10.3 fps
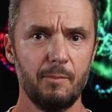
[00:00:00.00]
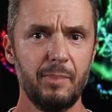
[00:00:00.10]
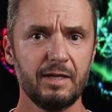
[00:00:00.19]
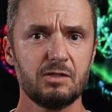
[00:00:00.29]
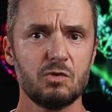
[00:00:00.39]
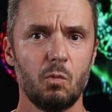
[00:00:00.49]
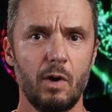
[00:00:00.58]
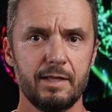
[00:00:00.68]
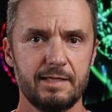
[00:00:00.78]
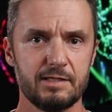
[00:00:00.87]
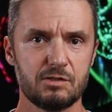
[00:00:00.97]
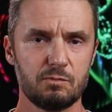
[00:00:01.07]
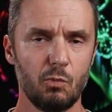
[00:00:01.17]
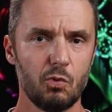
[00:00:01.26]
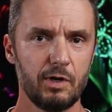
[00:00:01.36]
pick the one
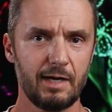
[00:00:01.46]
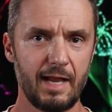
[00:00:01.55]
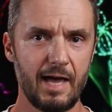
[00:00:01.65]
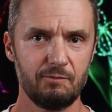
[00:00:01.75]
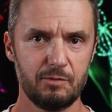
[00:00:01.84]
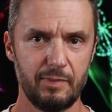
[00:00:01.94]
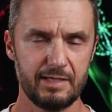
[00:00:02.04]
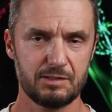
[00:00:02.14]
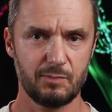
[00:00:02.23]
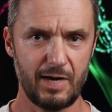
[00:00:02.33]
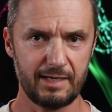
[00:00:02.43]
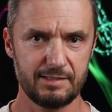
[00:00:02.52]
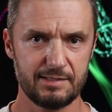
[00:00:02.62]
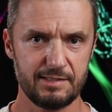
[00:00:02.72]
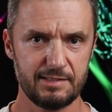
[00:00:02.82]
that's more aligned with best
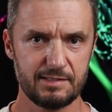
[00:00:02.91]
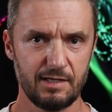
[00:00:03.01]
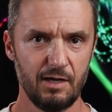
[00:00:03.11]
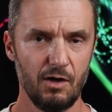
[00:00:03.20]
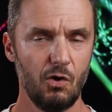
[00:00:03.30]
practices,